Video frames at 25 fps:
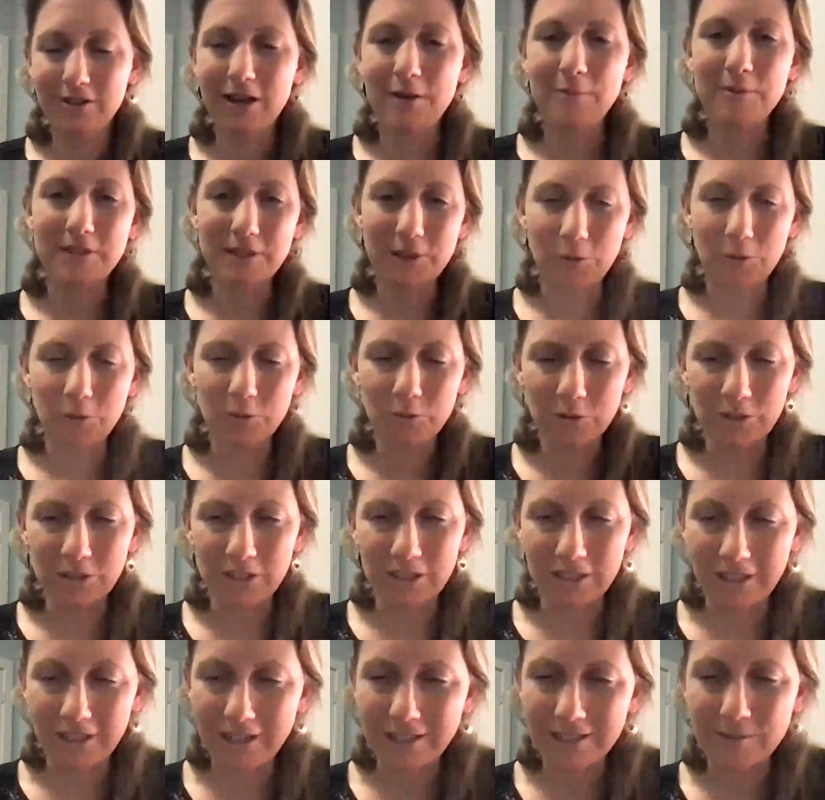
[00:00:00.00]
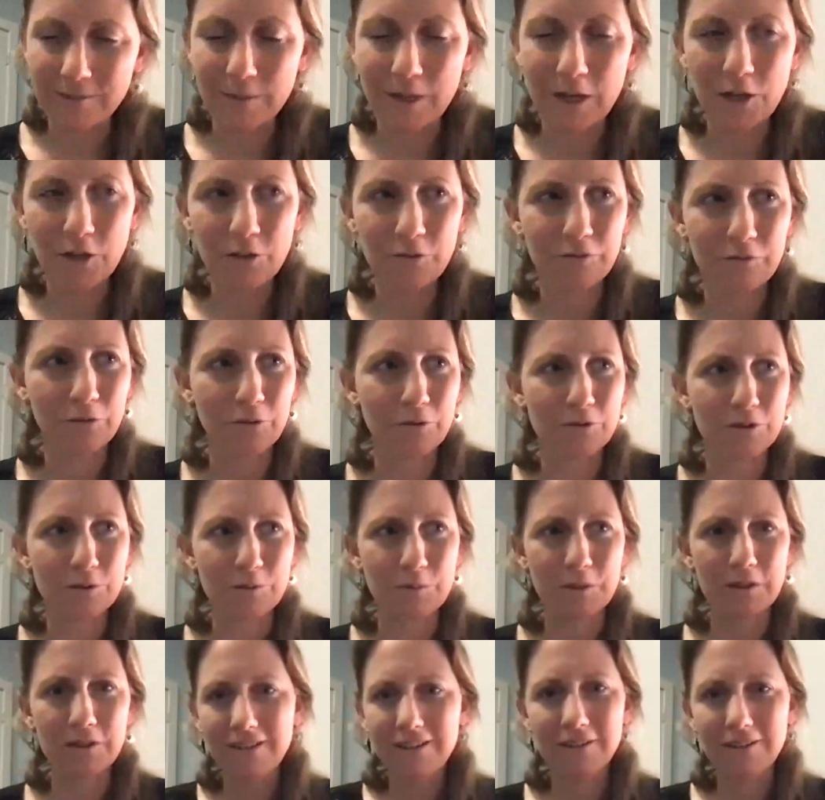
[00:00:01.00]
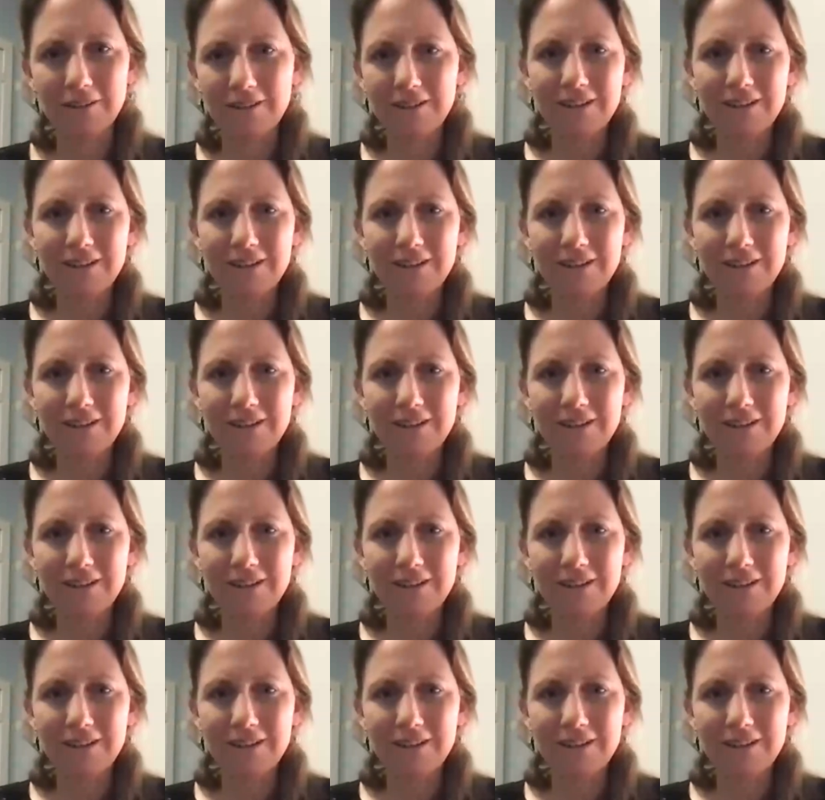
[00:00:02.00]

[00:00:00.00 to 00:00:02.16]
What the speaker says: I mean, they were really nice microphones, but